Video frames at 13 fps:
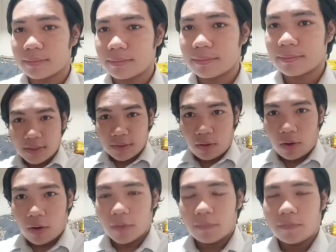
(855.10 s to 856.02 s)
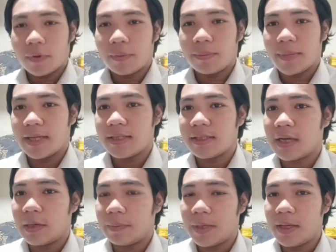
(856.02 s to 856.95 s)
That's all for my
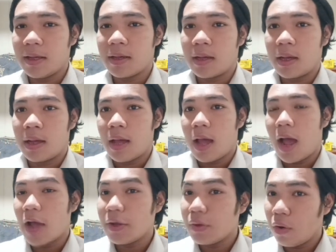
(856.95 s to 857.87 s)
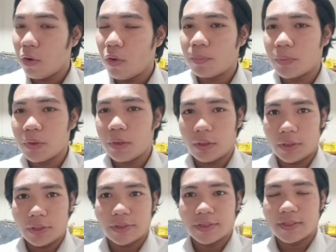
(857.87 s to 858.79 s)
topic. I hope you
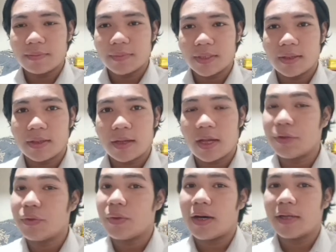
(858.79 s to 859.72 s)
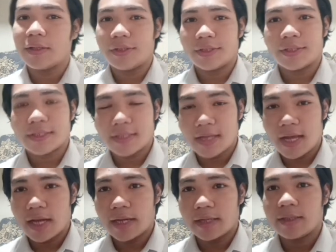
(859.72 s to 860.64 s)
learned something and you
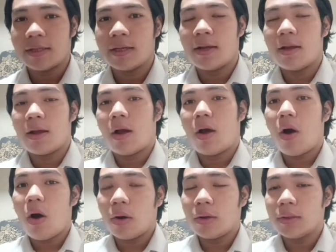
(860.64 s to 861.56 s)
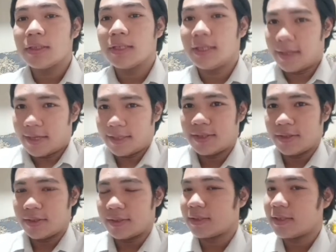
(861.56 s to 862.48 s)
understand all the
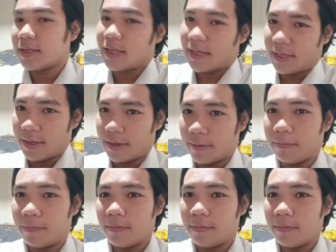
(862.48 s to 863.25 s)
lessons that I give.